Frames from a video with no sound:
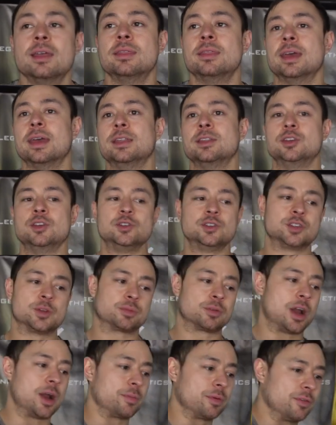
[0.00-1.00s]
then use the
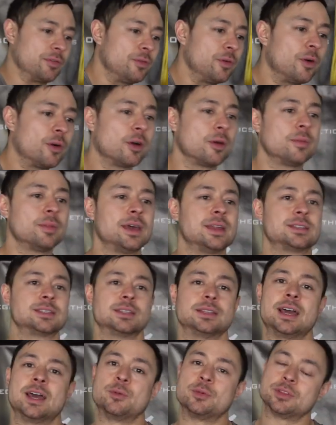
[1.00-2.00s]
proper form that's
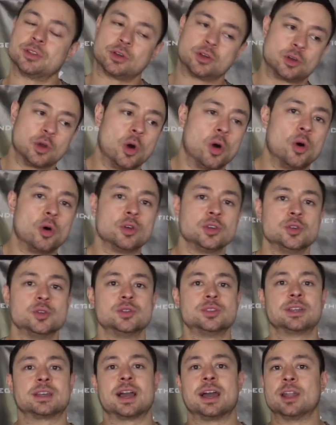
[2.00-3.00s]
aligned with the goal,
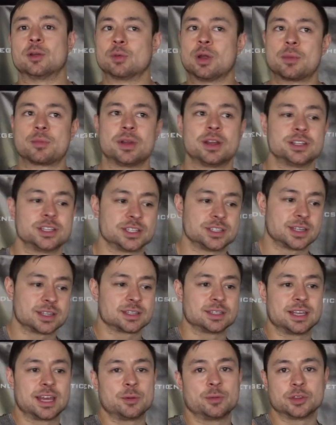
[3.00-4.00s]
use the kind of rep ranges
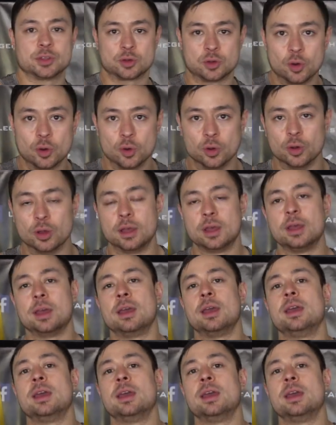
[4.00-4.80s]
that's aligned with the goal.